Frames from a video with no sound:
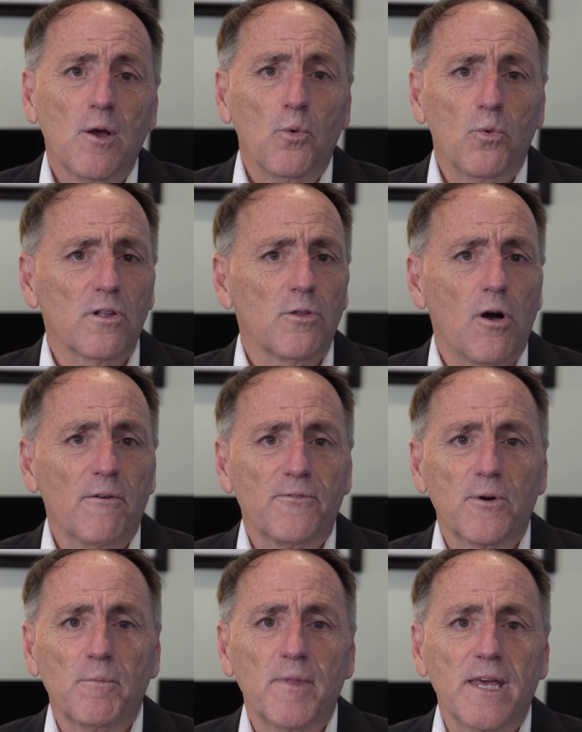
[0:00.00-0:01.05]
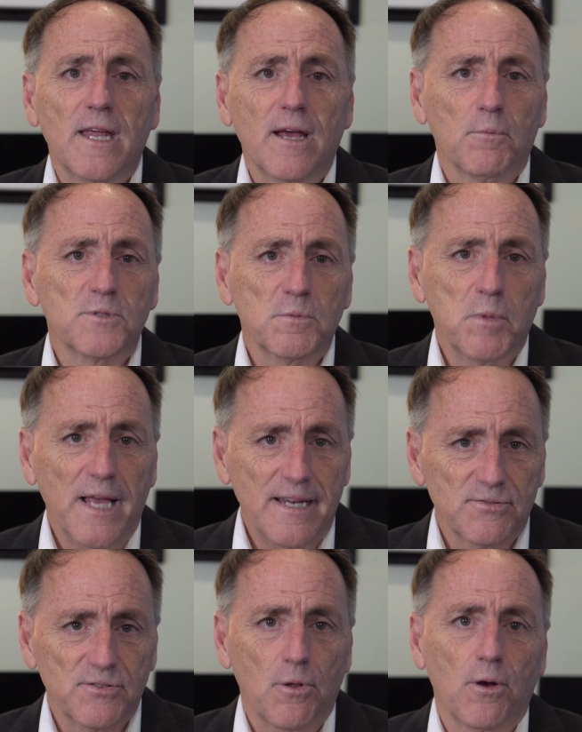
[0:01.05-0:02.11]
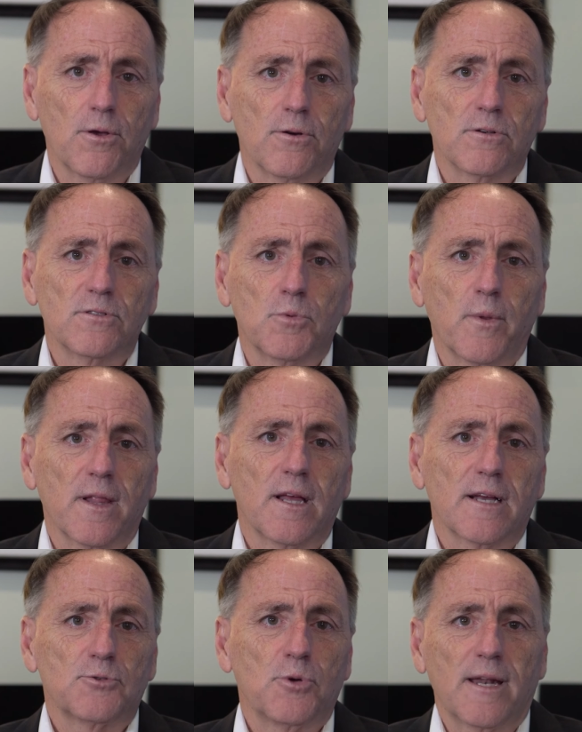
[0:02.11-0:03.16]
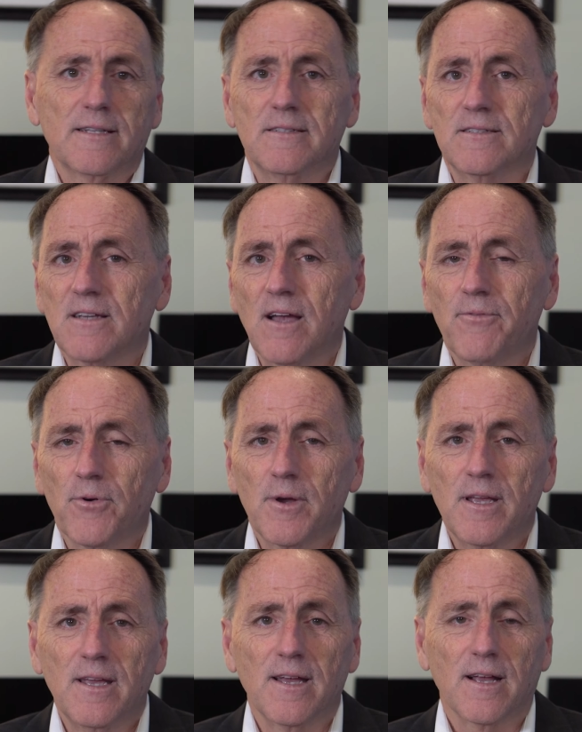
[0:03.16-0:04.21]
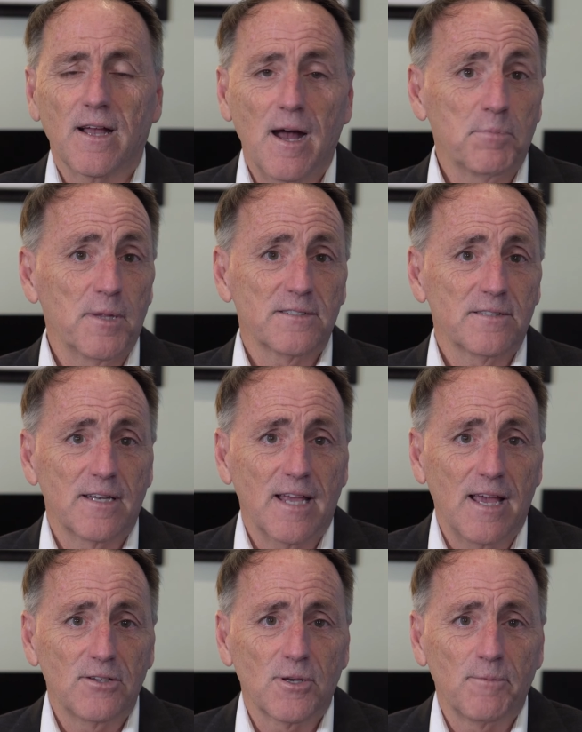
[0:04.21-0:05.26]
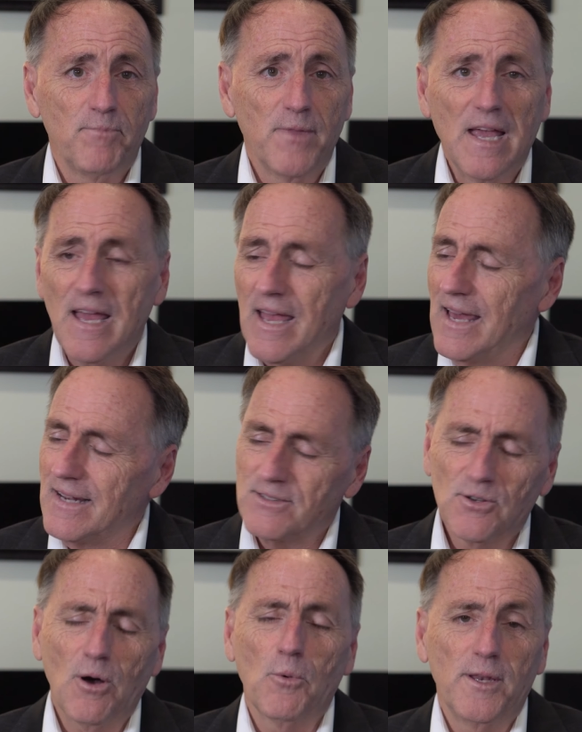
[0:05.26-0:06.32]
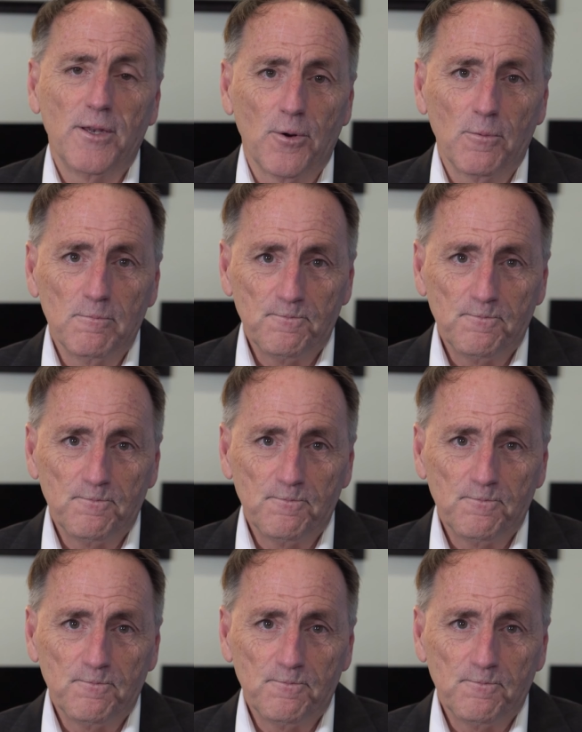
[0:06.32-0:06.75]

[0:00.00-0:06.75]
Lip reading: We're a law firm that helps plaintiffs' lawyers with electronic discovery and complex litigation, and it's all we do.